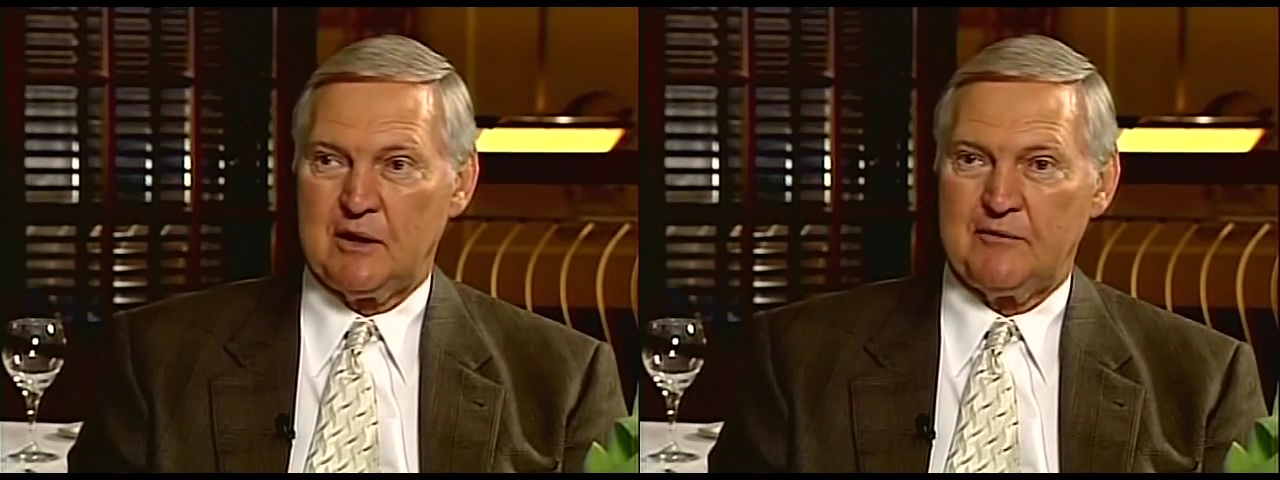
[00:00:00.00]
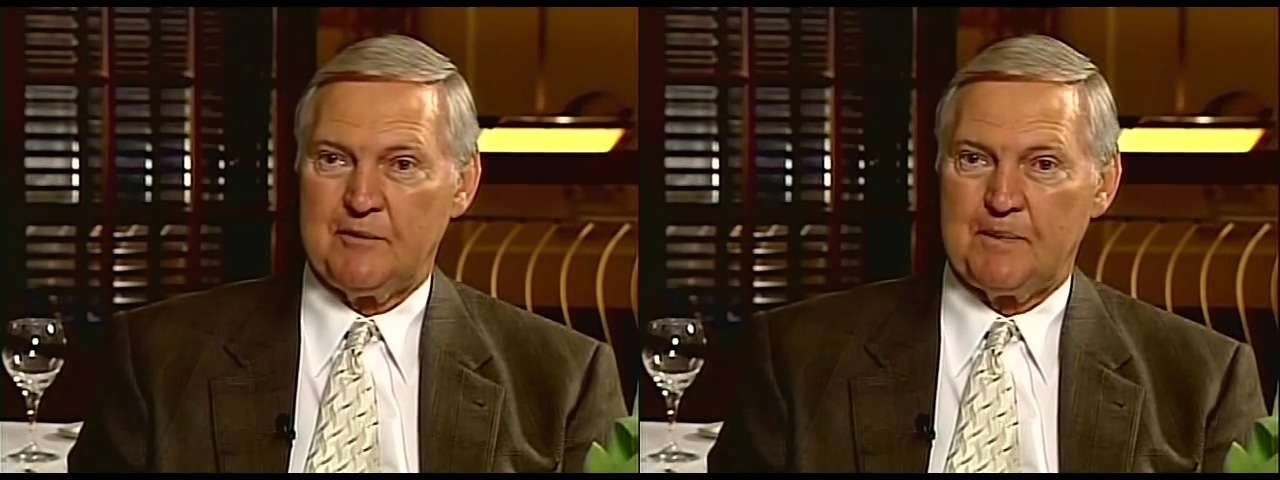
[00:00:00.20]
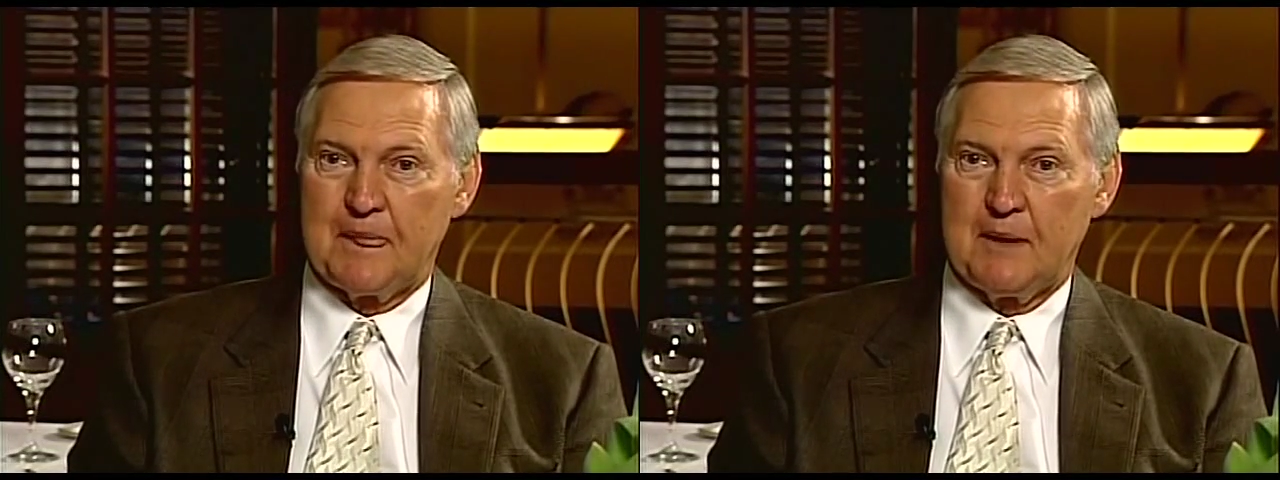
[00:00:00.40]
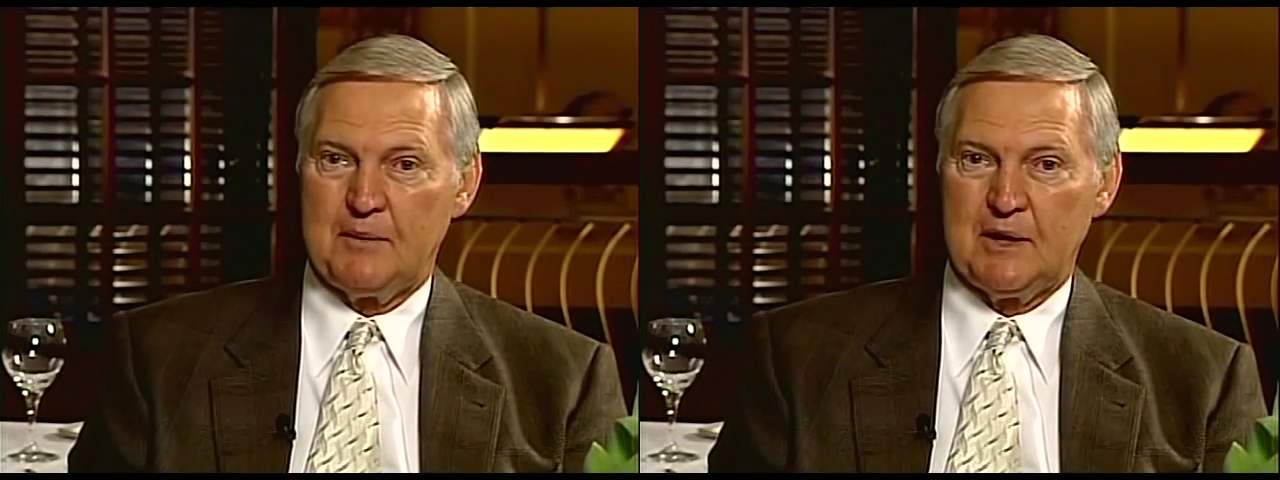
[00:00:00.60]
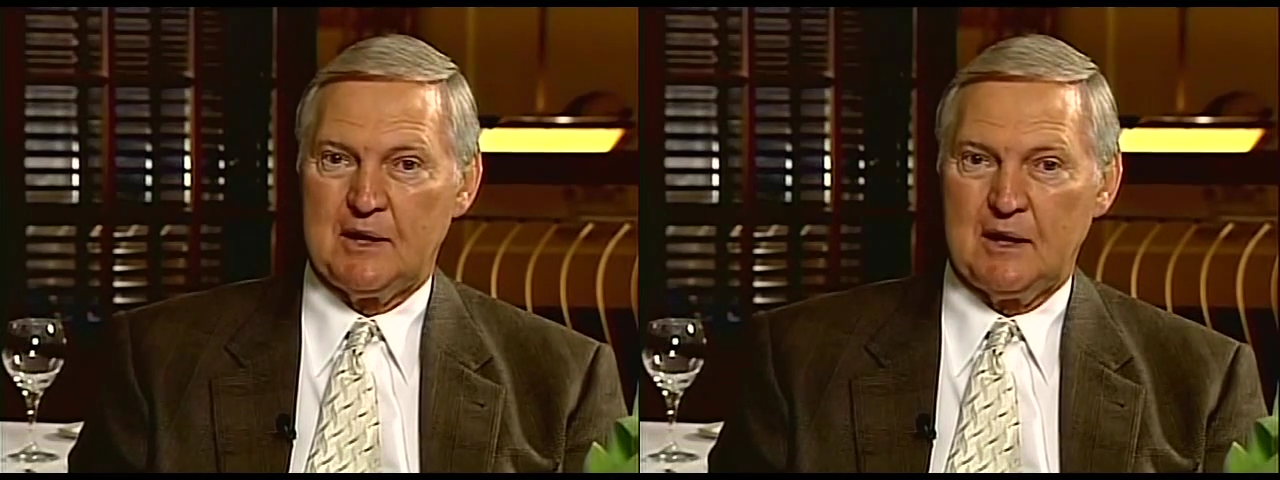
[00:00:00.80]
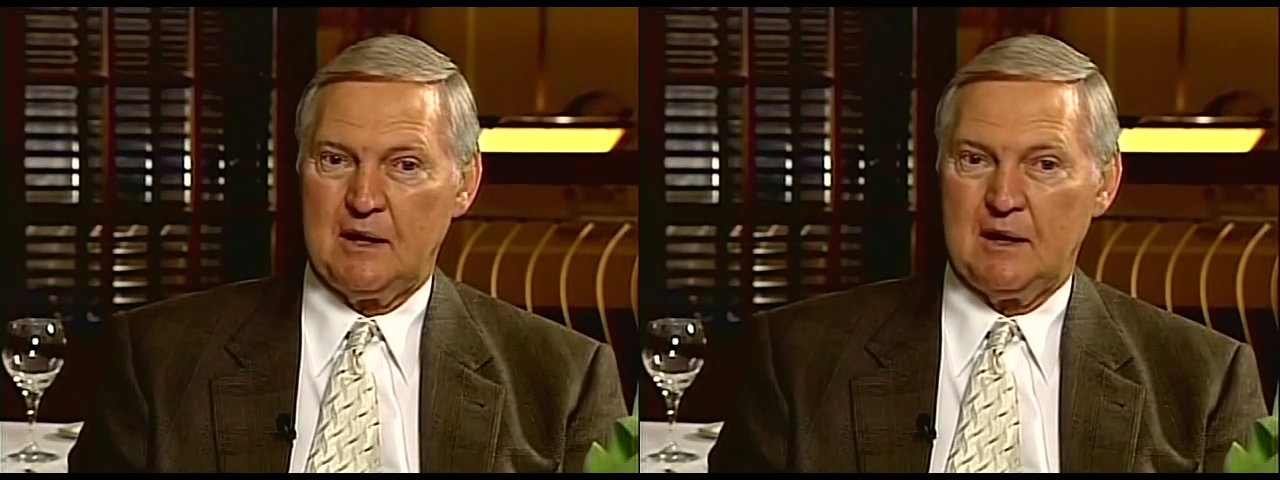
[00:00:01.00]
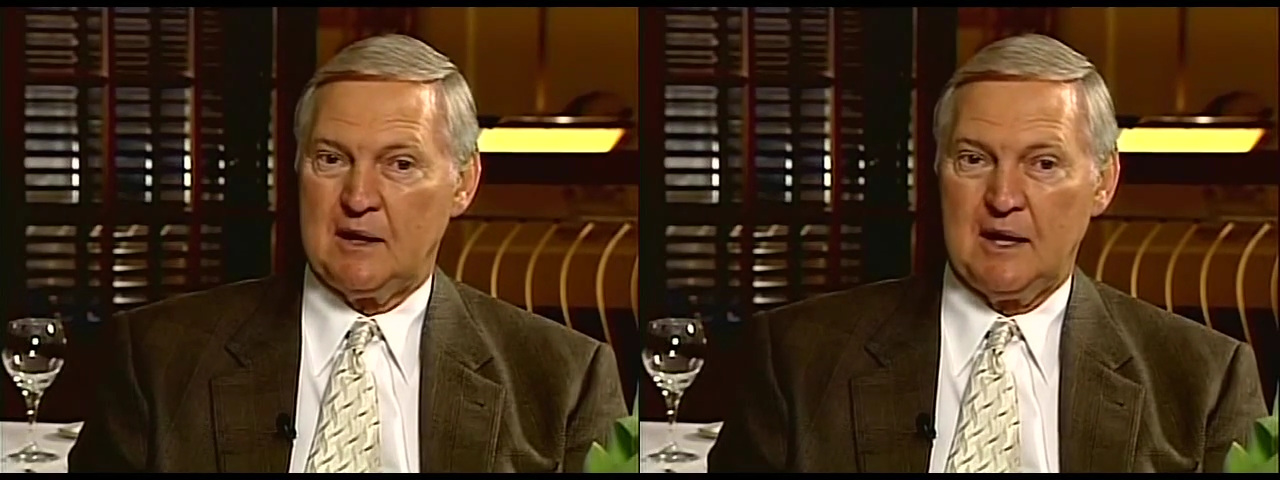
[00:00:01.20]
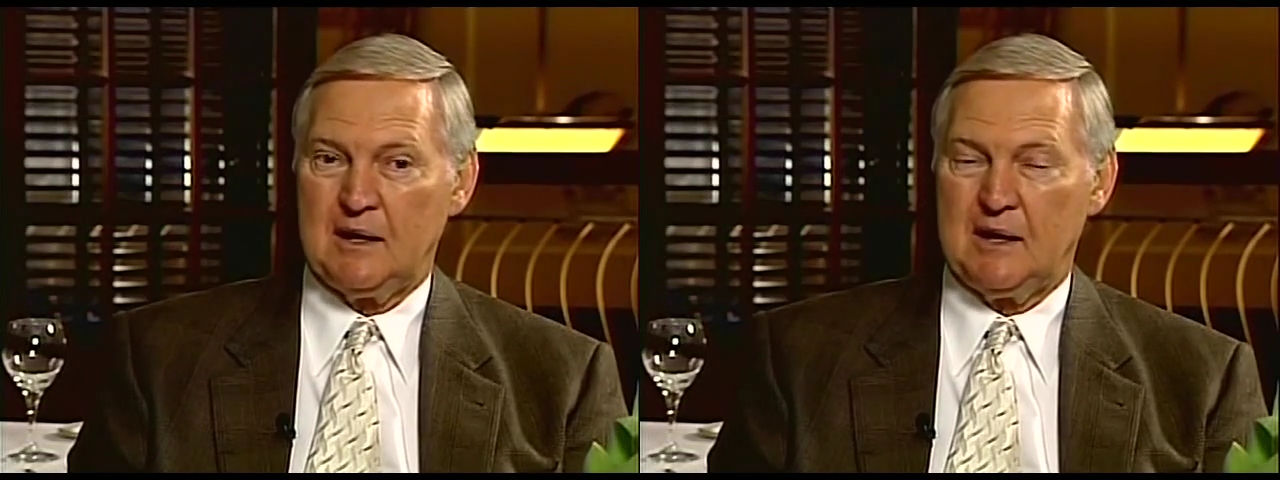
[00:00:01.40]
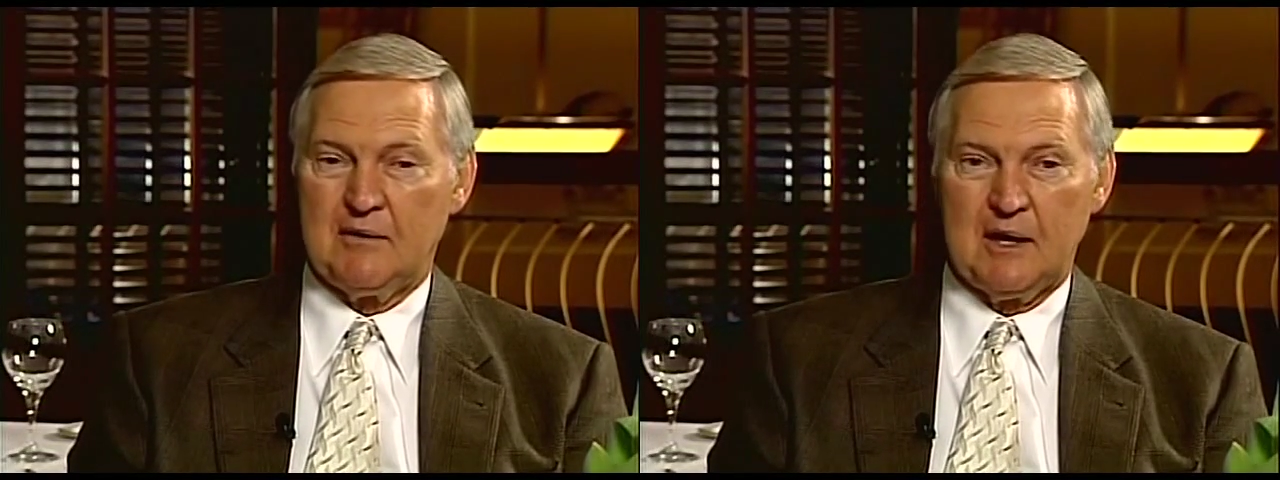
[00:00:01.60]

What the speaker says: of it. But again, they've